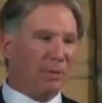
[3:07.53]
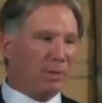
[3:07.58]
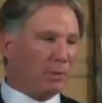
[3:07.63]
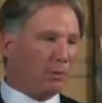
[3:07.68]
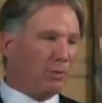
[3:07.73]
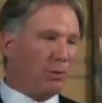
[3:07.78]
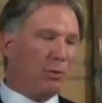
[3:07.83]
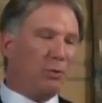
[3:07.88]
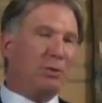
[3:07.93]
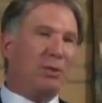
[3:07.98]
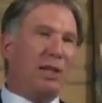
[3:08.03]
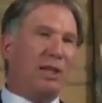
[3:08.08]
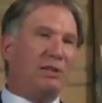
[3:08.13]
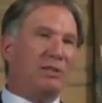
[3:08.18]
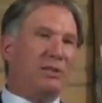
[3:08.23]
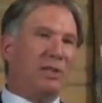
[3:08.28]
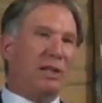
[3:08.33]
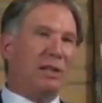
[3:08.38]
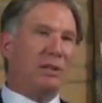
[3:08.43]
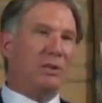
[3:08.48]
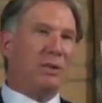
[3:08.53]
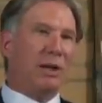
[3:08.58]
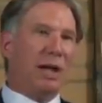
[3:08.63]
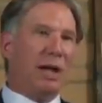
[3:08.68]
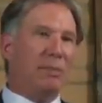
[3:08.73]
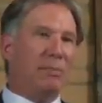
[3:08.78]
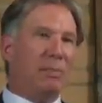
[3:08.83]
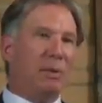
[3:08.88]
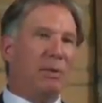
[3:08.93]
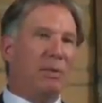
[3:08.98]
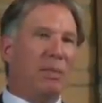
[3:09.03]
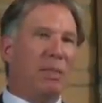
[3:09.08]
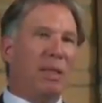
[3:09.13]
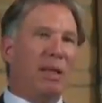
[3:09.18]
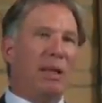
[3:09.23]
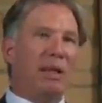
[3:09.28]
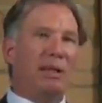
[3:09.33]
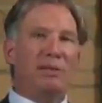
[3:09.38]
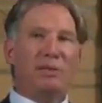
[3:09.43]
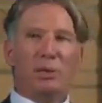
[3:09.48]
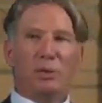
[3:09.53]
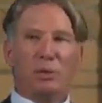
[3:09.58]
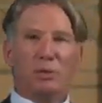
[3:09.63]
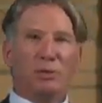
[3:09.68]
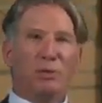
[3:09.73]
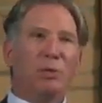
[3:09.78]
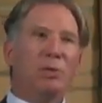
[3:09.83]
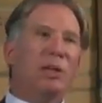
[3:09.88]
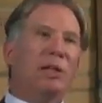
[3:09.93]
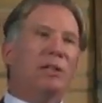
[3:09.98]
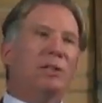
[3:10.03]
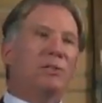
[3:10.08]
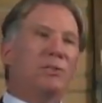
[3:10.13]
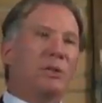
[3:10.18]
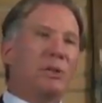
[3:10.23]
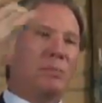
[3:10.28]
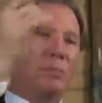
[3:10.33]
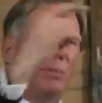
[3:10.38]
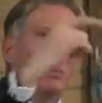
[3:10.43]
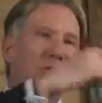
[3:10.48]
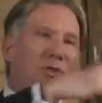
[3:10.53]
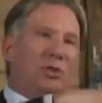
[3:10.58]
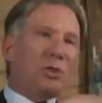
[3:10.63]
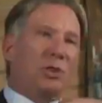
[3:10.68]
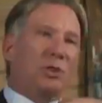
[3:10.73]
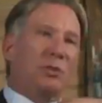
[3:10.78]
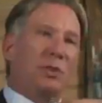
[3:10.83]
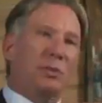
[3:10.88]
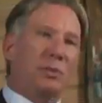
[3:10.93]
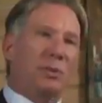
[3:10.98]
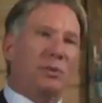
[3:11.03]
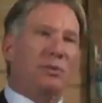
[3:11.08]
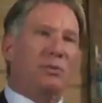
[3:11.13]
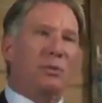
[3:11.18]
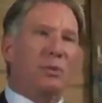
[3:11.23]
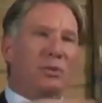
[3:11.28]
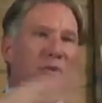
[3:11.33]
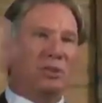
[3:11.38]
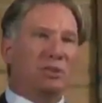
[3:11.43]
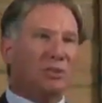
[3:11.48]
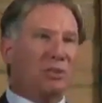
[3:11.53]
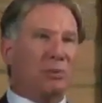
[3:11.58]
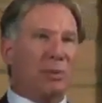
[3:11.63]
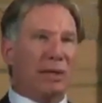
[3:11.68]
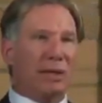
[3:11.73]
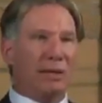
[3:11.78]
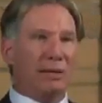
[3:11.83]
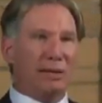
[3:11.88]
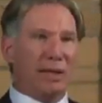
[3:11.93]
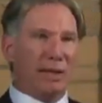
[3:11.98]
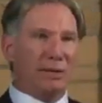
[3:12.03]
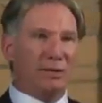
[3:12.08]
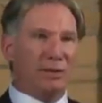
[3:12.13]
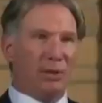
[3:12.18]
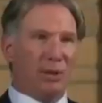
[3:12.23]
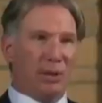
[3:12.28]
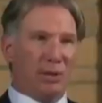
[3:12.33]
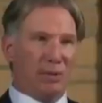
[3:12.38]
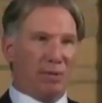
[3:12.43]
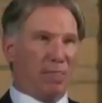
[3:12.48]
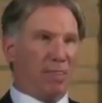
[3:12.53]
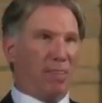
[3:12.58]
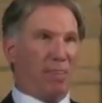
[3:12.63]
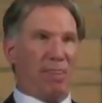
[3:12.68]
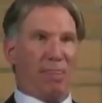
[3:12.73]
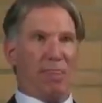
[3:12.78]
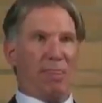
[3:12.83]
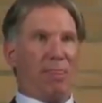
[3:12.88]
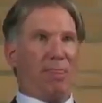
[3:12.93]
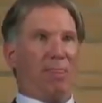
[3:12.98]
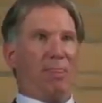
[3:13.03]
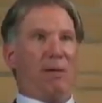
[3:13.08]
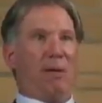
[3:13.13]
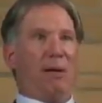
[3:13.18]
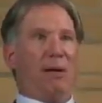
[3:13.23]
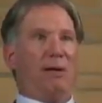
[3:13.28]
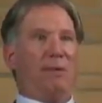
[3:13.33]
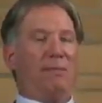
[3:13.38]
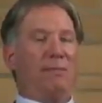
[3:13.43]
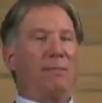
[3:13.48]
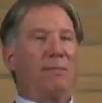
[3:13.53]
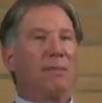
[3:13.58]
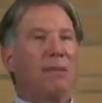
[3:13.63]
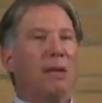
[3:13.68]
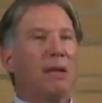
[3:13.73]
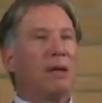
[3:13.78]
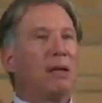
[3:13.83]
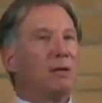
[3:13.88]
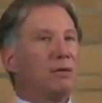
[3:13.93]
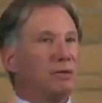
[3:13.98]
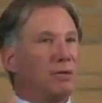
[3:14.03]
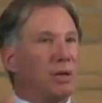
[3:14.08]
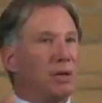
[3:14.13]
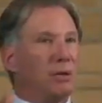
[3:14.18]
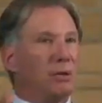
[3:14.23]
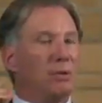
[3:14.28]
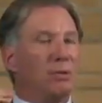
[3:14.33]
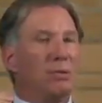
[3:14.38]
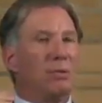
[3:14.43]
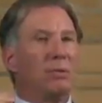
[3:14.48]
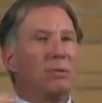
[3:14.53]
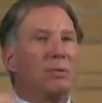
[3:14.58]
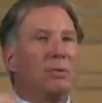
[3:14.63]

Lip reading: The food tastes like crap, and so the food industry puts sugar in with the food just to make it taste good, all right? So